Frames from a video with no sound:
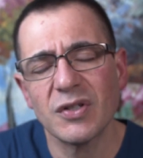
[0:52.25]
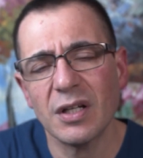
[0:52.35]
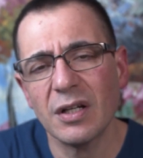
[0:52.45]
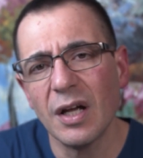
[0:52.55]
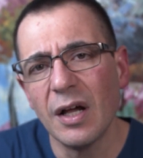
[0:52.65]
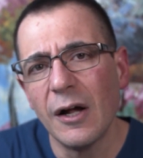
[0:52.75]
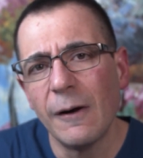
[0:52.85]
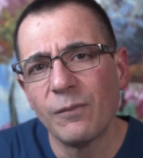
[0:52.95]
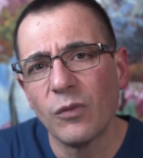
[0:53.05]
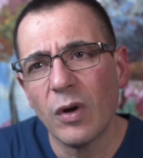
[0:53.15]
And
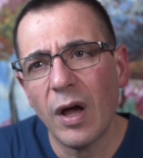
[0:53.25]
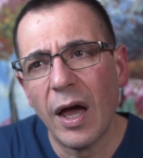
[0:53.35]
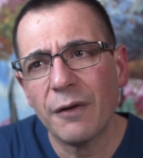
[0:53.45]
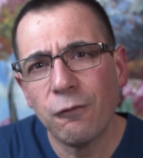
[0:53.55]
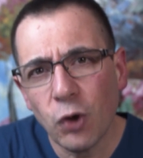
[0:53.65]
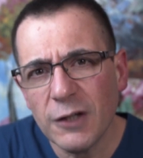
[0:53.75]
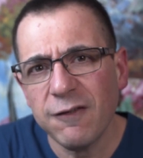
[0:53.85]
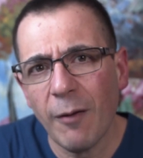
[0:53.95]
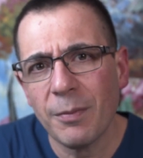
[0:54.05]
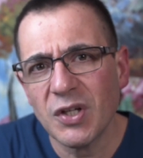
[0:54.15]
at
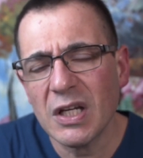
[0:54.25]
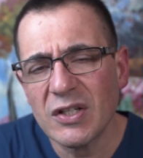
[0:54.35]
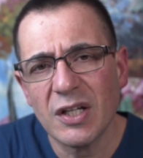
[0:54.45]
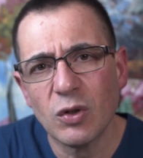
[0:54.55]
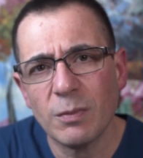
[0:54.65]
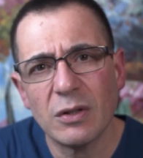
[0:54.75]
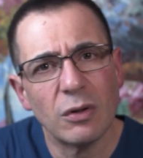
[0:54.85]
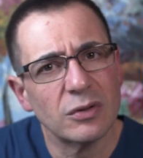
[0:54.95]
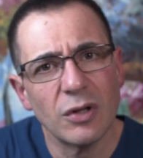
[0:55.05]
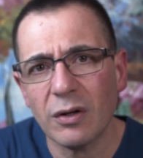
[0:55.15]
45%, he said to me,
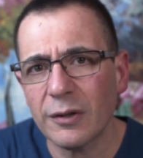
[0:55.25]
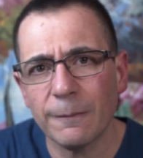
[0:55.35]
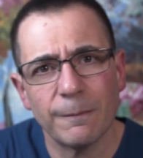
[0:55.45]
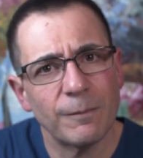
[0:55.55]
doc,